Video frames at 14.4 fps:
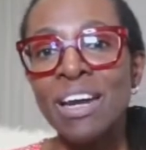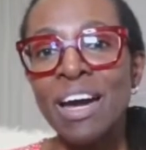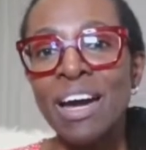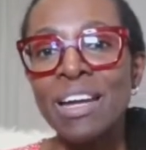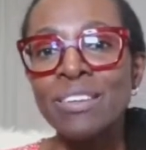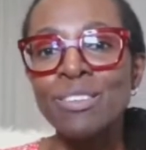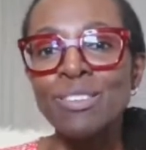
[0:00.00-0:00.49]

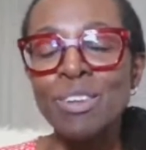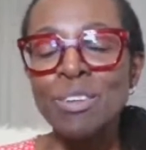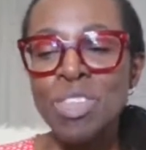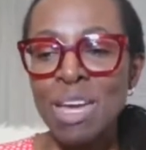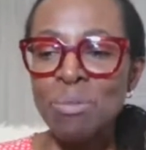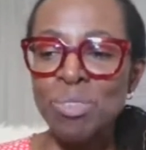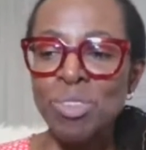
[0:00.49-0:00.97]
And so,
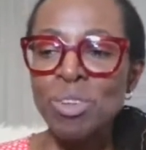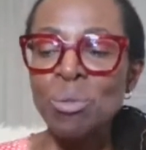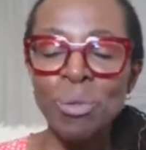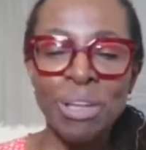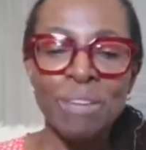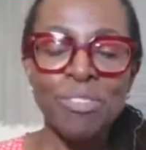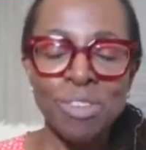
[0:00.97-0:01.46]
James, you
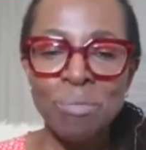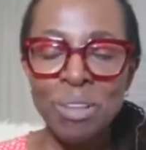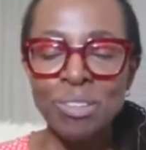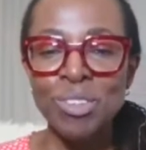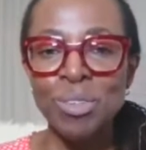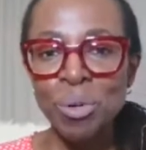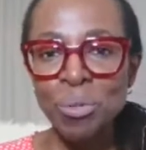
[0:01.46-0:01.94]
will give
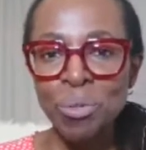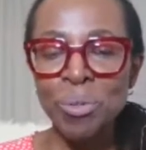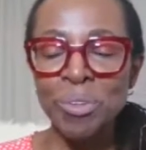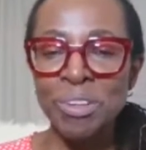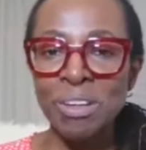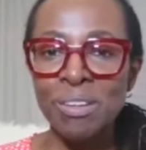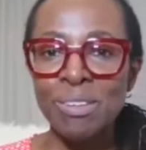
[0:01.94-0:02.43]
something to your
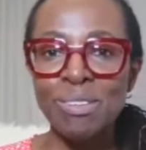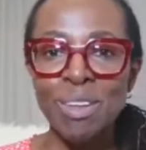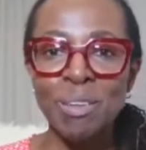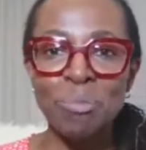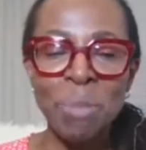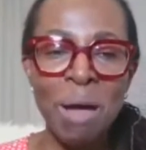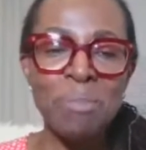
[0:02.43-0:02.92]
audience
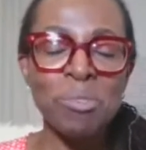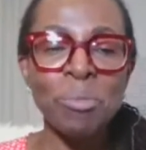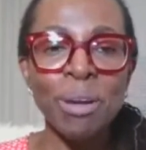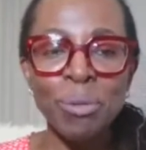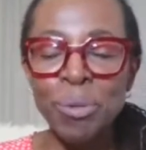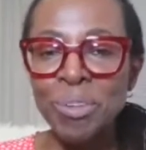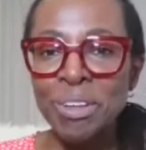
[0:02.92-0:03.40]
that perhaps
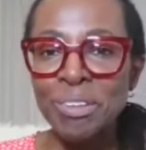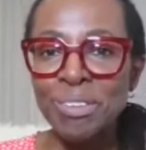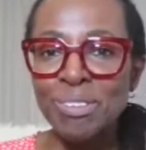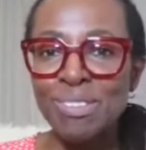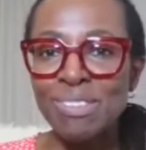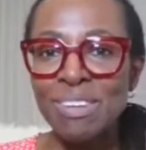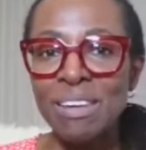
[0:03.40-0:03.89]
my
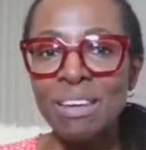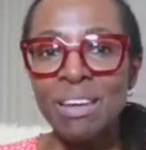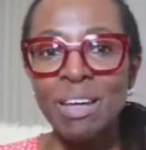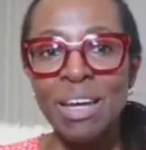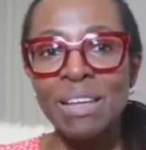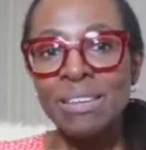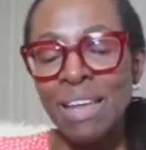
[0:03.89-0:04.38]
audience
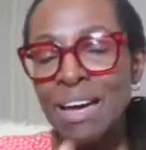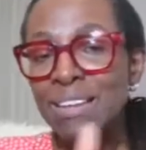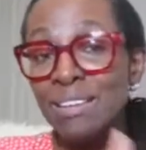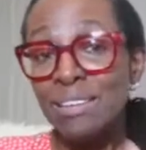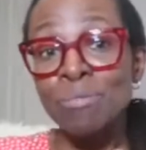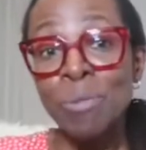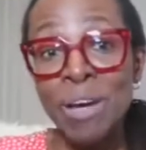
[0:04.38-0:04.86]
at
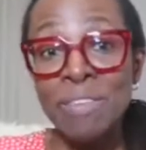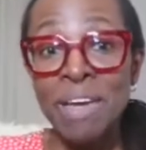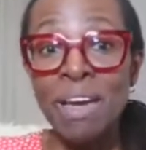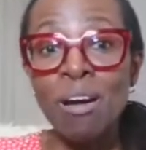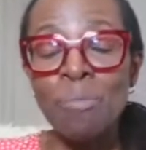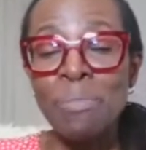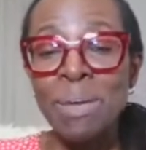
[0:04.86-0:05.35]
that where they
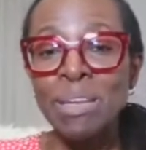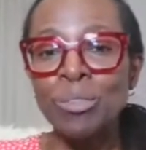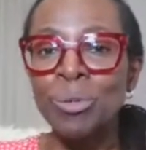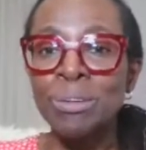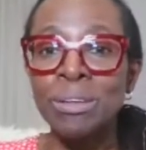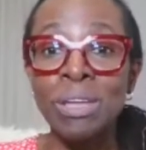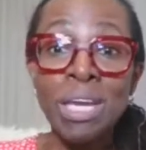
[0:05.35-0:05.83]
are may
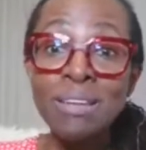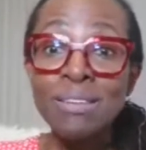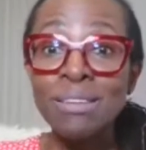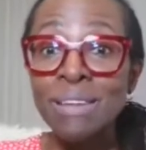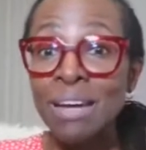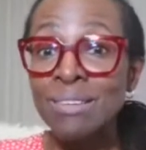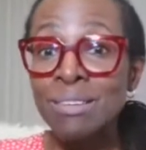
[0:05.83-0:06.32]
not need
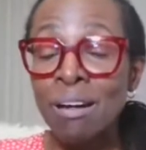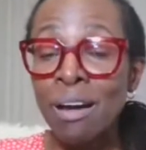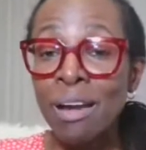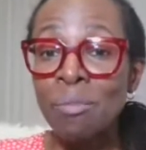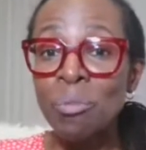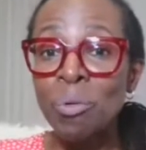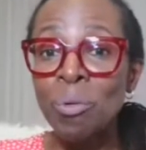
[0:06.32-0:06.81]
at that
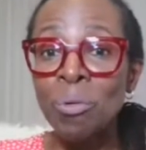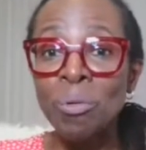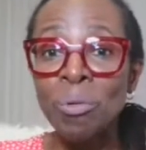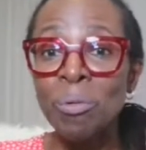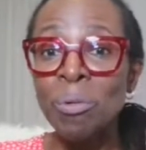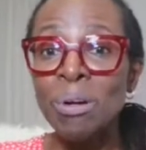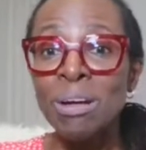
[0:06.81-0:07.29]
time,
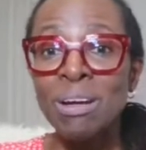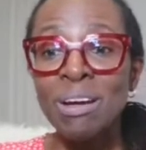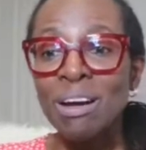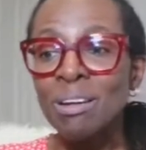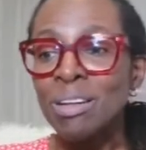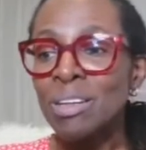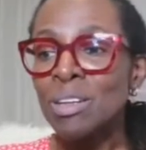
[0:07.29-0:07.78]
or
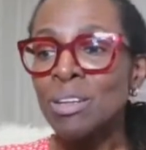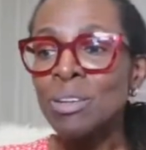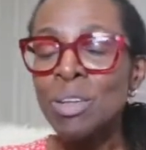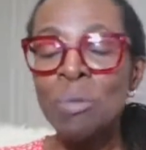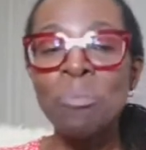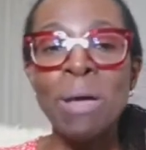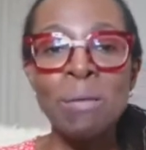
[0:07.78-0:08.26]

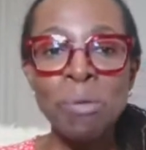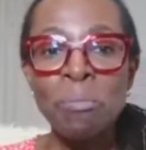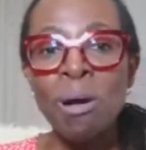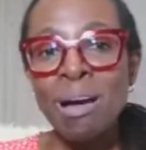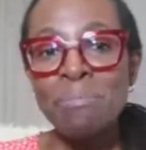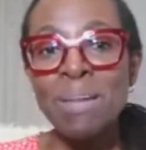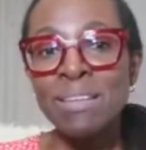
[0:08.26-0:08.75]
maybe
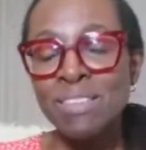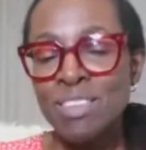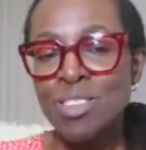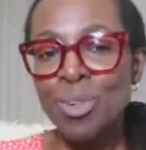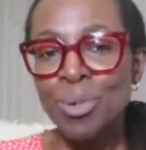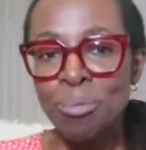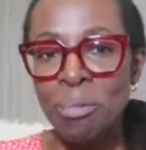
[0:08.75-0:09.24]
my
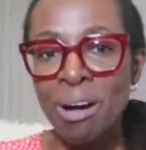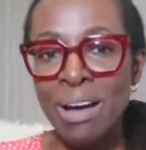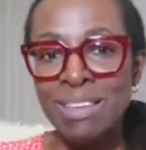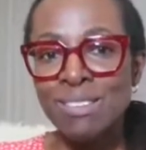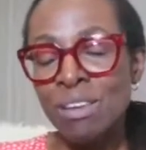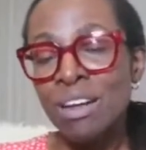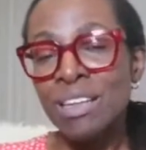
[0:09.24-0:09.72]
message or my
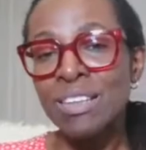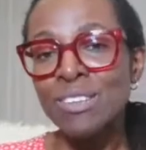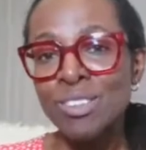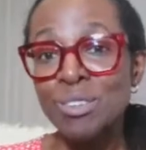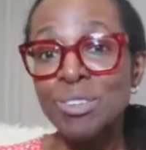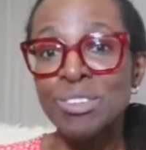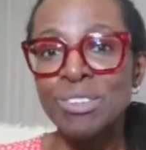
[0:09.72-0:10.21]
style
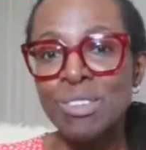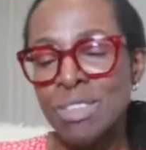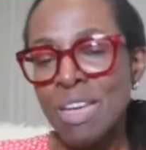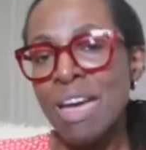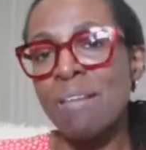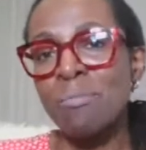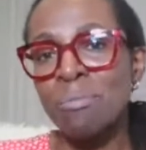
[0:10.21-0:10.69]
is suited to
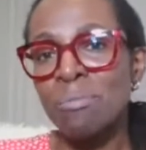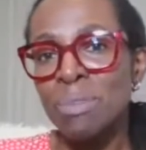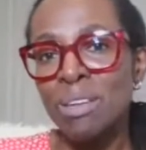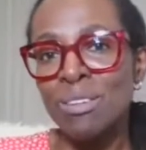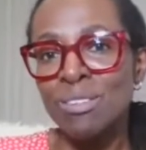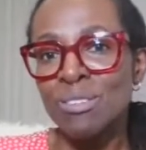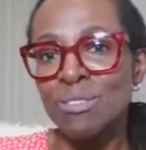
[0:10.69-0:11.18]
them
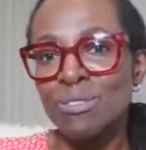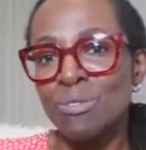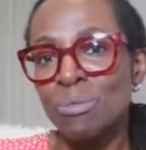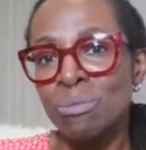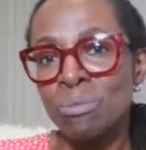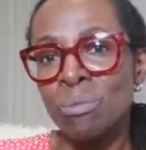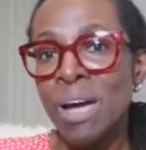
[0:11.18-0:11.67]
because of
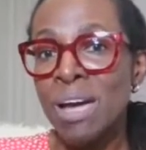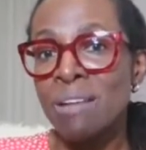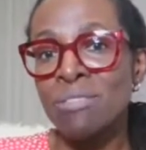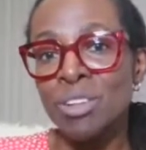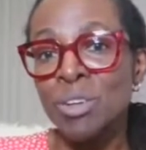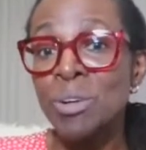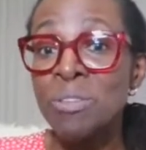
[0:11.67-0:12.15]

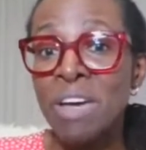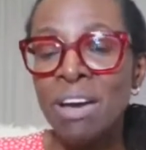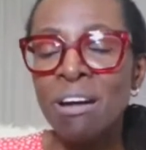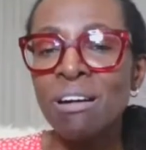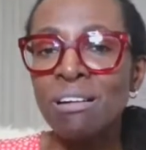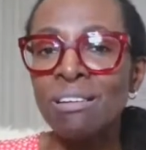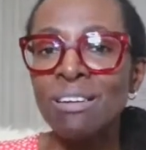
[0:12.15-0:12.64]
where and who they
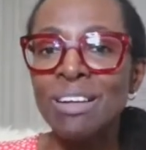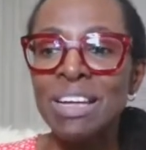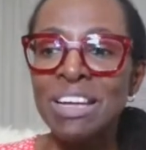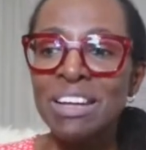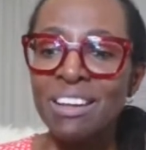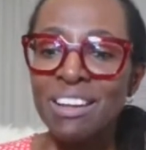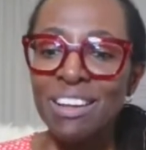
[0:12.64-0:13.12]
are.
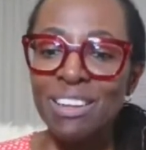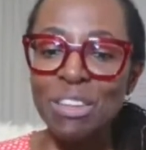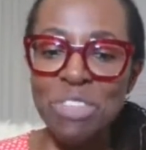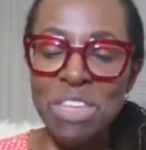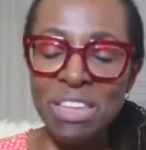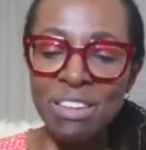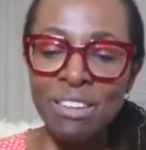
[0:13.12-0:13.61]
And I
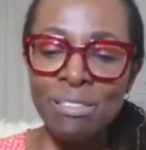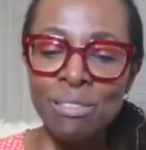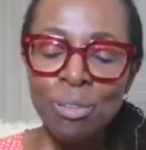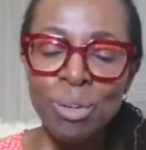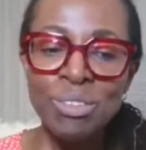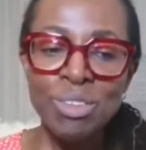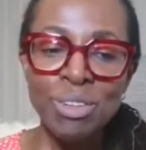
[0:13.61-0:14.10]
think as
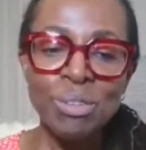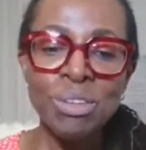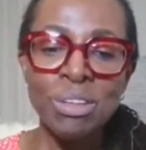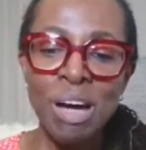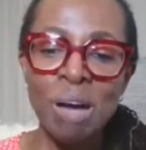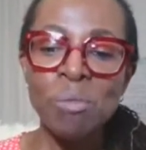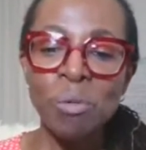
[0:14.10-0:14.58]
long as you
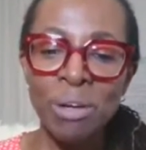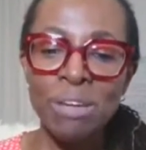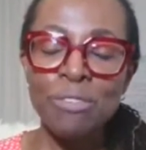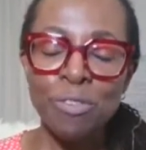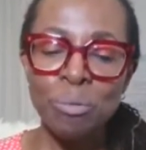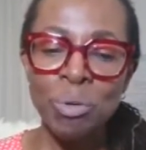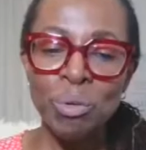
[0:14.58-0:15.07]
can come away
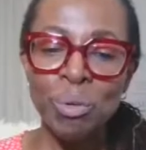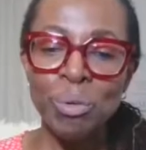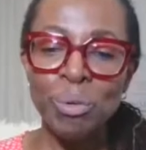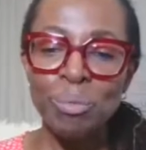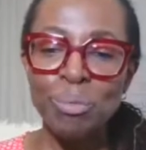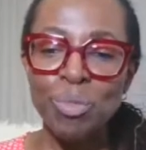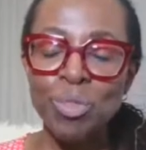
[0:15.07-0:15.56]
from
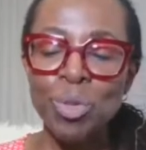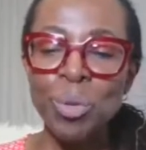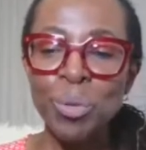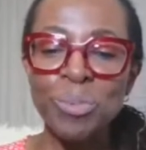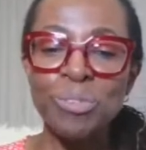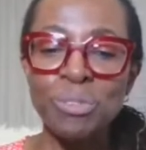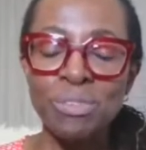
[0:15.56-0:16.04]
your
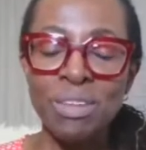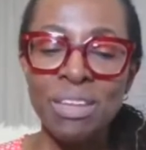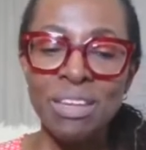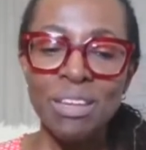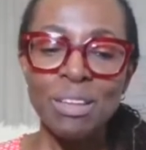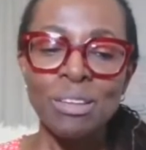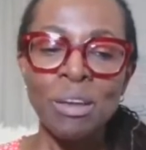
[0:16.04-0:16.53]
talks
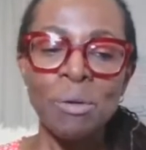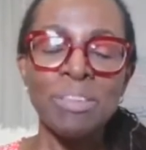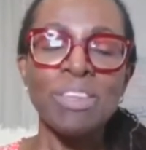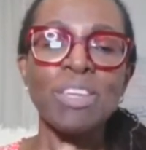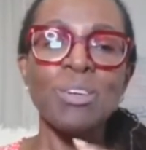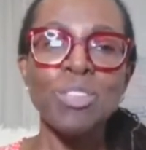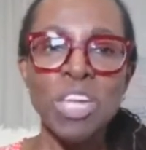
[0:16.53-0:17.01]
knowing
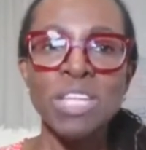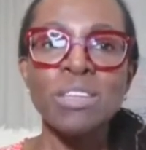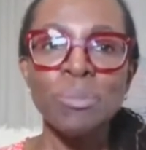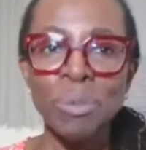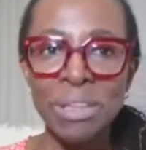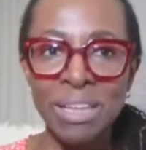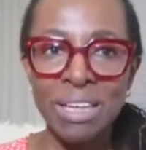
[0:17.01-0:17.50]
that you
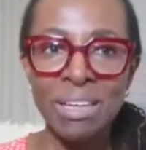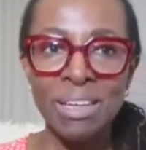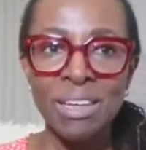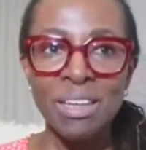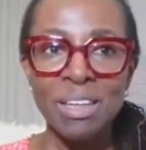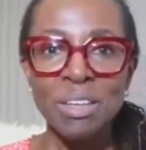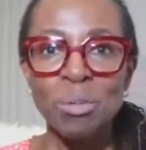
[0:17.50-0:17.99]
genuinely
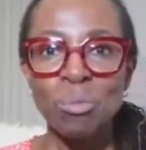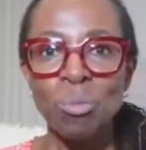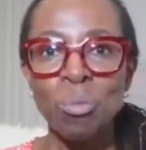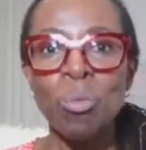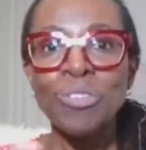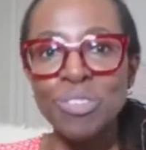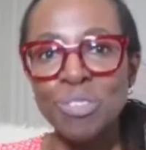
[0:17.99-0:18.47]

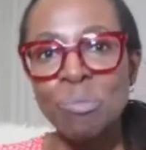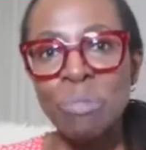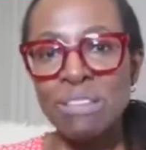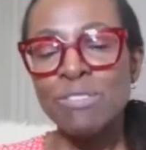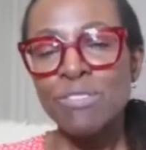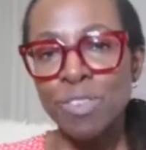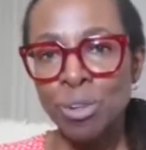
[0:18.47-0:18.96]
want the
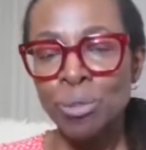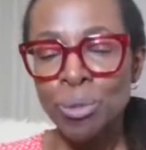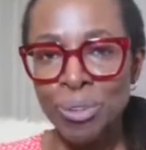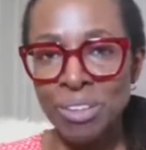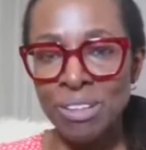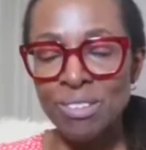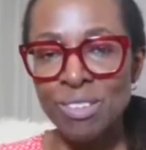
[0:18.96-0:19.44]
best for your
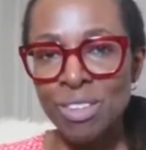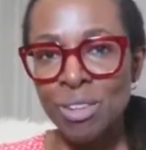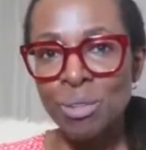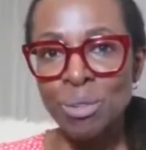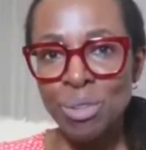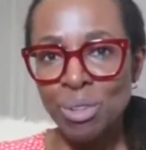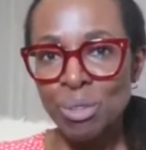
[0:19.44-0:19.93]
audience, and
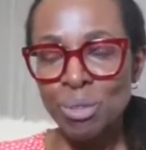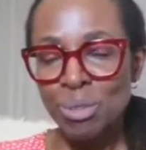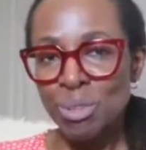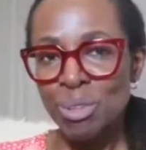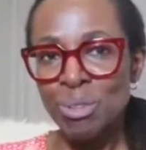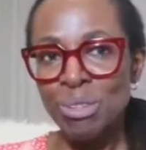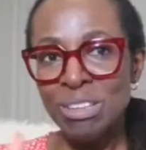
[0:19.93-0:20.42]

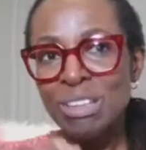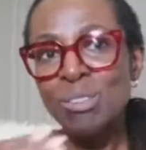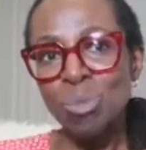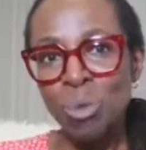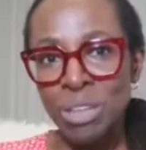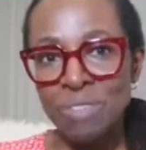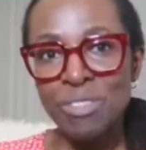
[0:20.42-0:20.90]
you
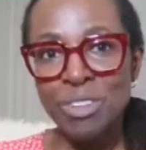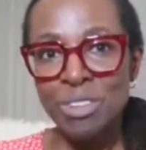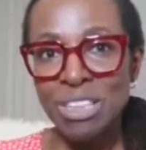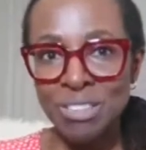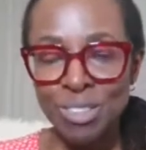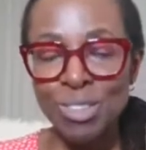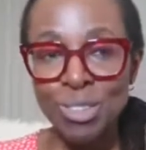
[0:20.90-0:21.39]
did whatever you
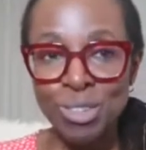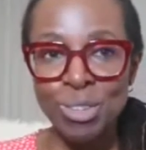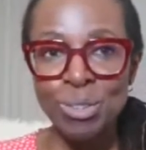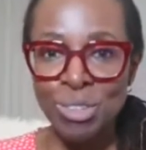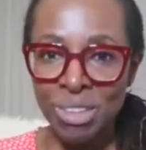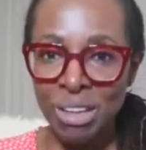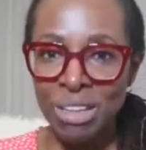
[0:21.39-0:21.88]
needed to
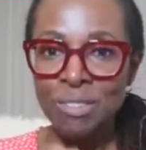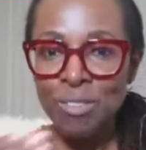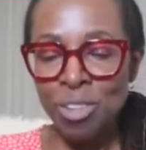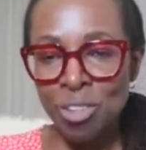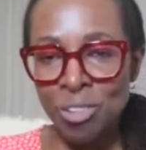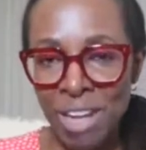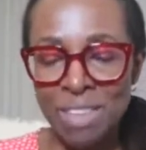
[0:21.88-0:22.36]
do to kind
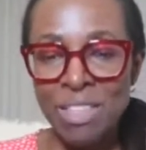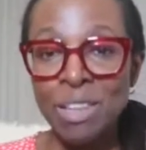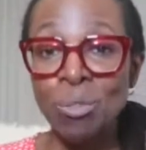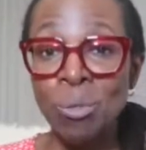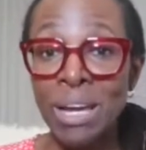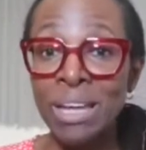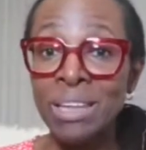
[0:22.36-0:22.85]
of create that
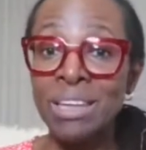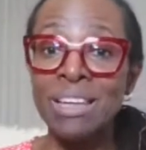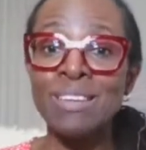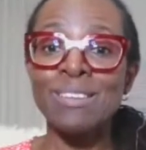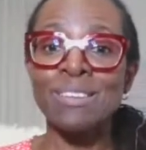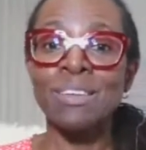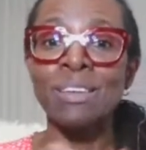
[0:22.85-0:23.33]

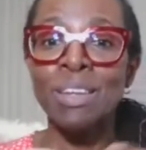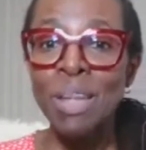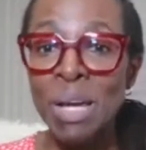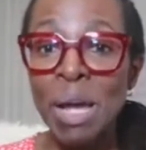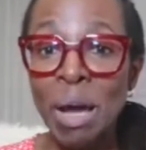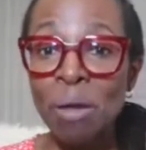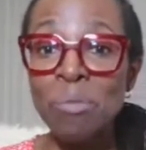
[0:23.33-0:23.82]
awareness and
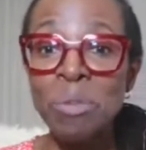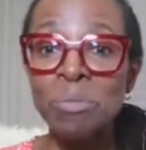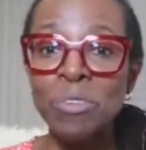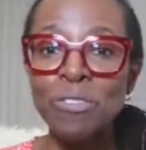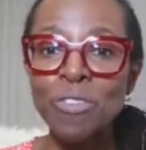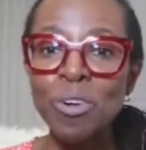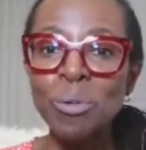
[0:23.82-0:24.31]
help them
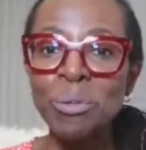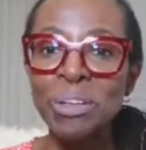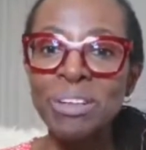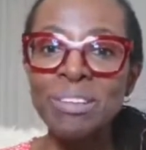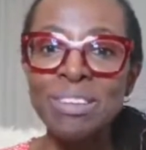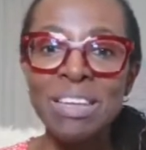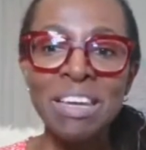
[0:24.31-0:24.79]
move
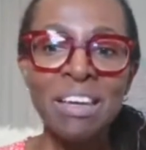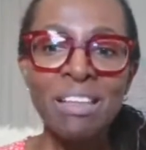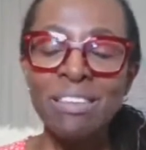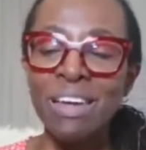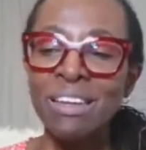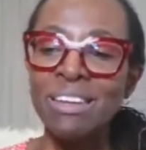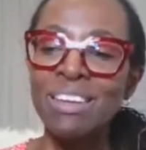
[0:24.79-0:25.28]
forward,
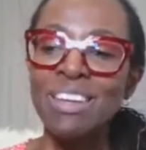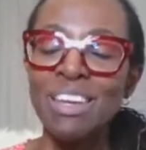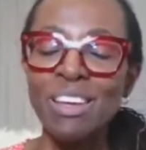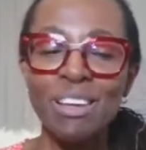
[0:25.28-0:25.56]
then